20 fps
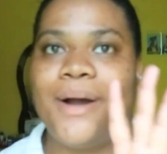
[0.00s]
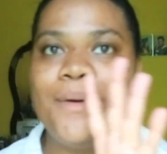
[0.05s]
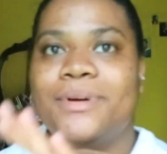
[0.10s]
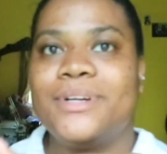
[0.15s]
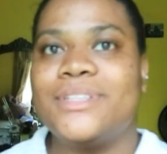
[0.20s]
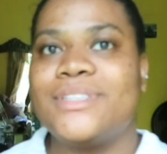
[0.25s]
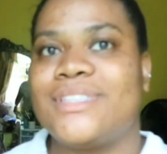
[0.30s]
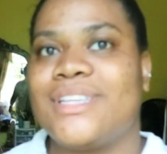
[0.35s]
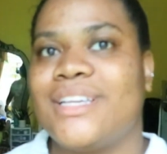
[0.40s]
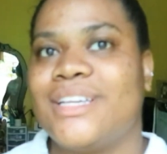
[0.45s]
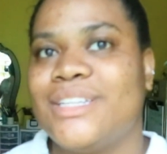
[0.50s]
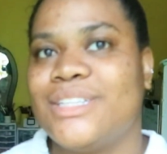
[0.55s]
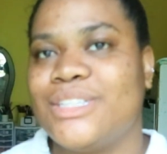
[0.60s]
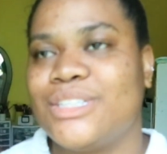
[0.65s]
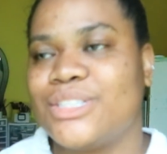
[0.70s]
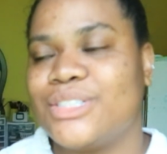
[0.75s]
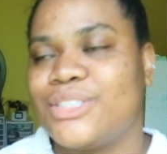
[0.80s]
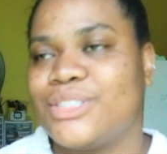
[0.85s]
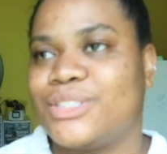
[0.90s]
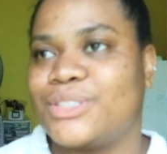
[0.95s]
I was
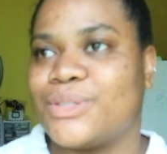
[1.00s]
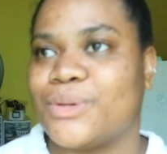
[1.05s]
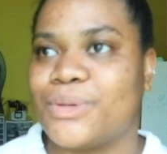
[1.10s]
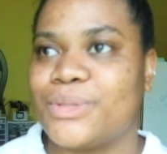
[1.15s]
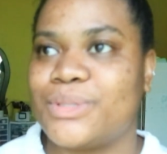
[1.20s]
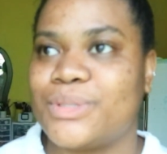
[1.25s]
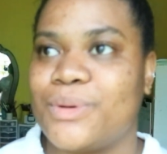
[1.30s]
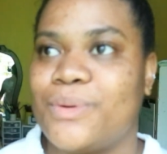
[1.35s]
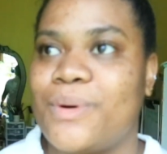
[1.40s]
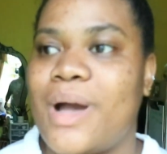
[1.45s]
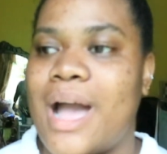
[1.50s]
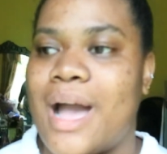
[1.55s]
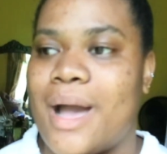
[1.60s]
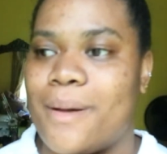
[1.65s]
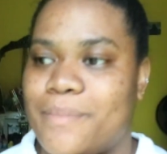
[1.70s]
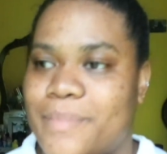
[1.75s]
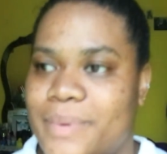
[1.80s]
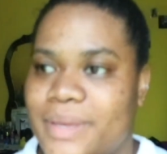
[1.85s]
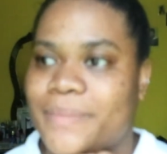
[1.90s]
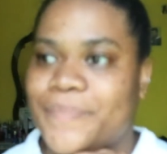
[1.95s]
so
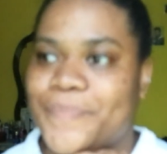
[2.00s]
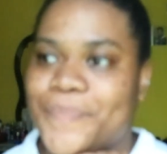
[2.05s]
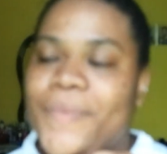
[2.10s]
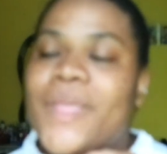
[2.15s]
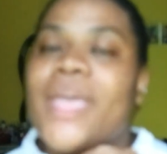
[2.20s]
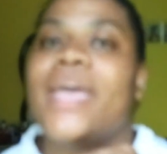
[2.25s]
happy